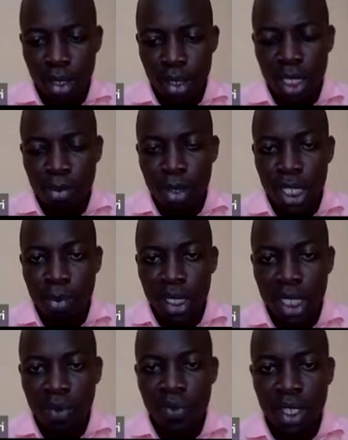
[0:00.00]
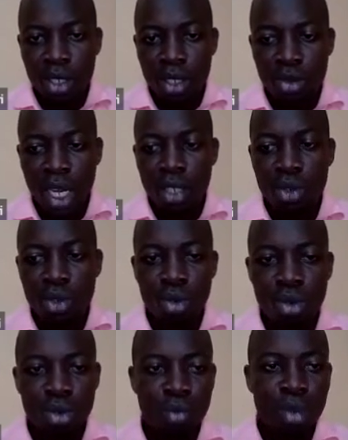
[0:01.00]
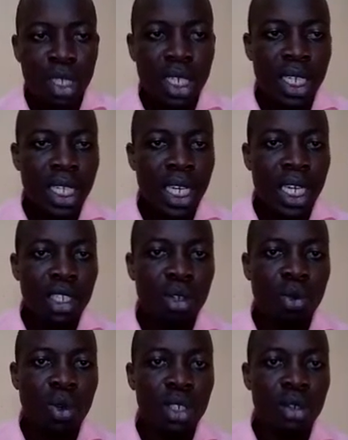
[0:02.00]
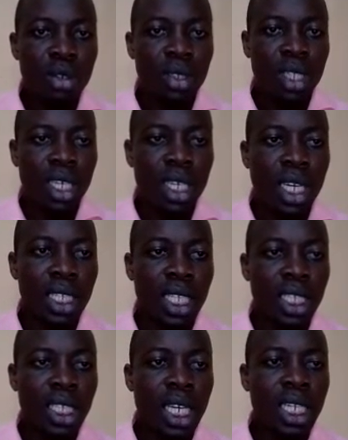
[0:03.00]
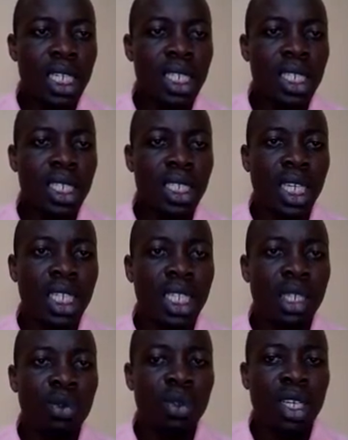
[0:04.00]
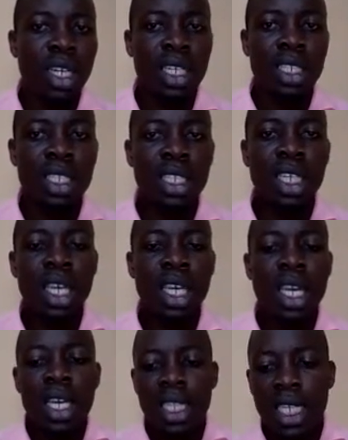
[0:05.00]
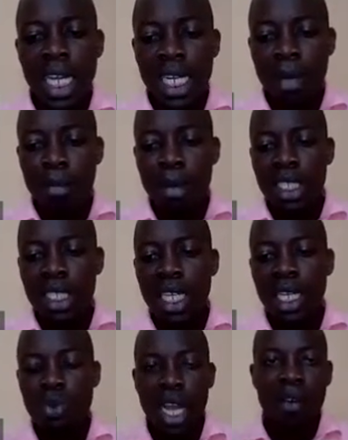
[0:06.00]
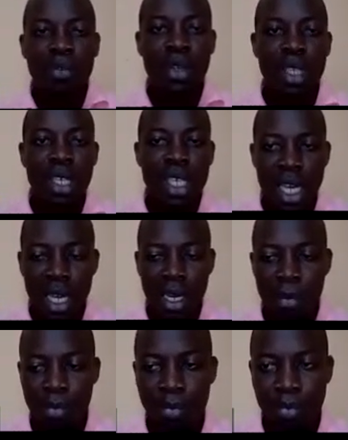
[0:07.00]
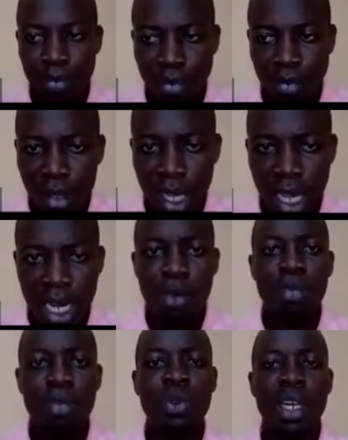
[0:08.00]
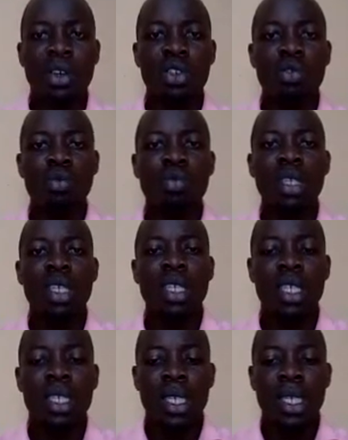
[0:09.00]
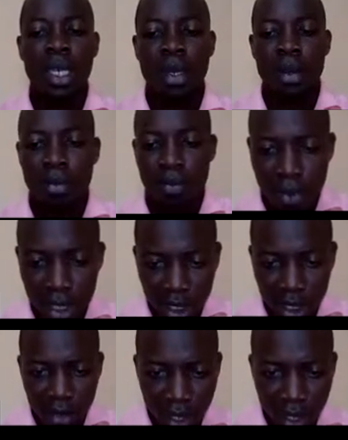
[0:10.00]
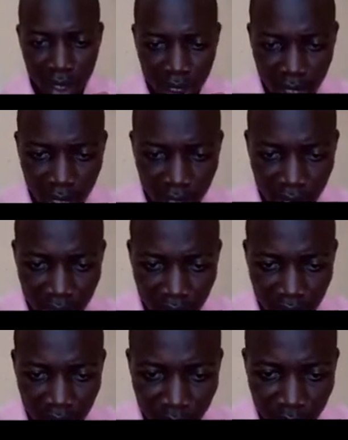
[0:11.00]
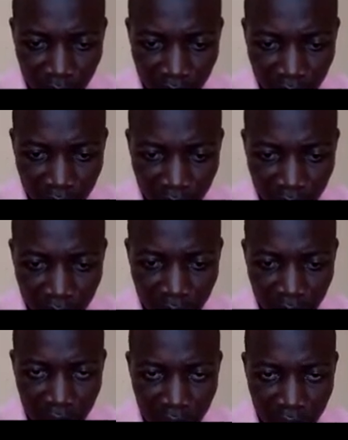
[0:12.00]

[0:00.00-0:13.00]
Please be specific. Try to be clear in your question there in the chat so that we can see. The database that we have here, allow me, we are going to be faster in the database again.